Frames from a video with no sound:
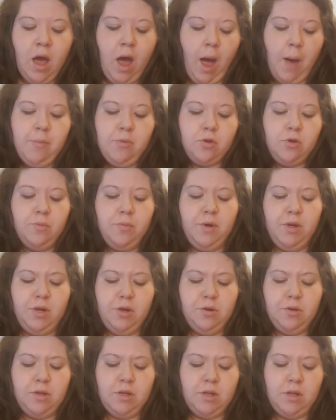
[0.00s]
I'm just going to be
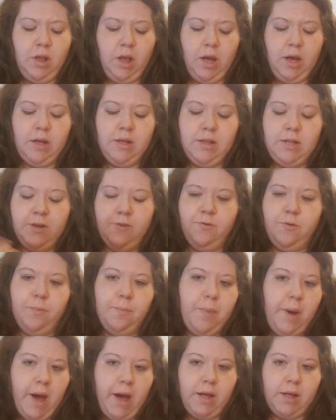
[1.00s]
using like
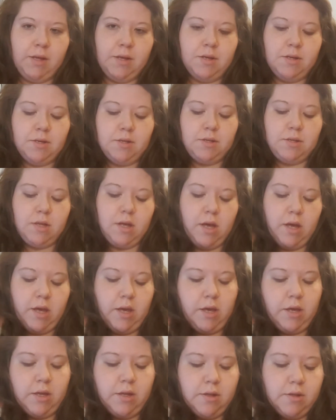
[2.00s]
different palettes
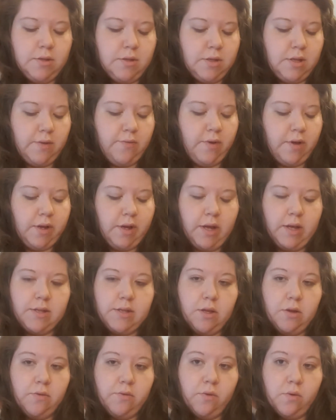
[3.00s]
and stuff like that,
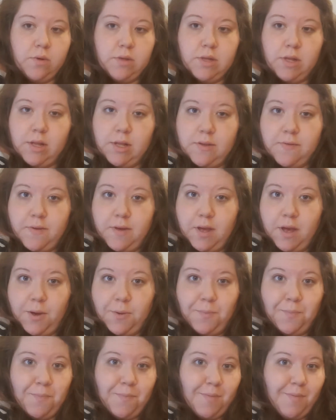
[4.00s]
so if you want to see this
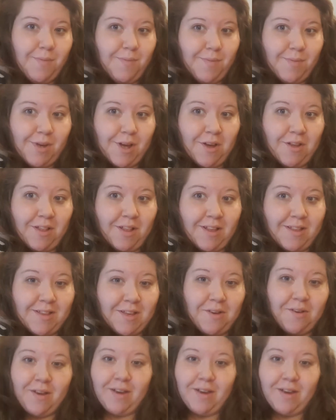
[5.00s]
video, let's go